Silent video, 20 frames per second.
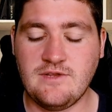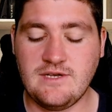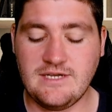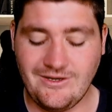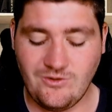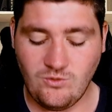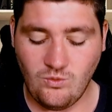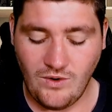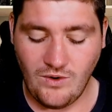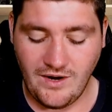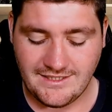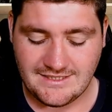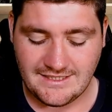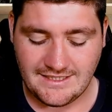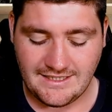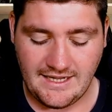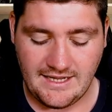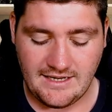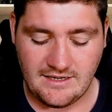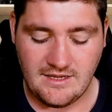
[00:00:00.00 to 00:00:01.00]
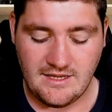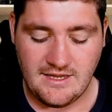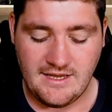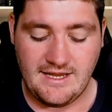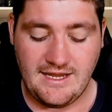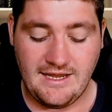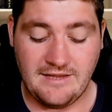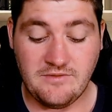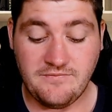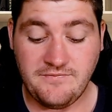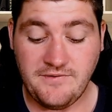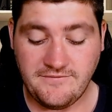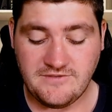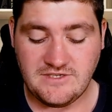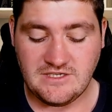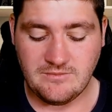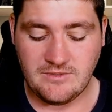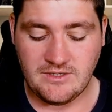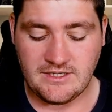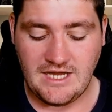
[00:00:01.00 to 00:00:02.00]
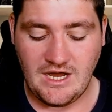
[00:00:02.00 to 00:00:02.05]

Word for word: lead once again in the 15th minute.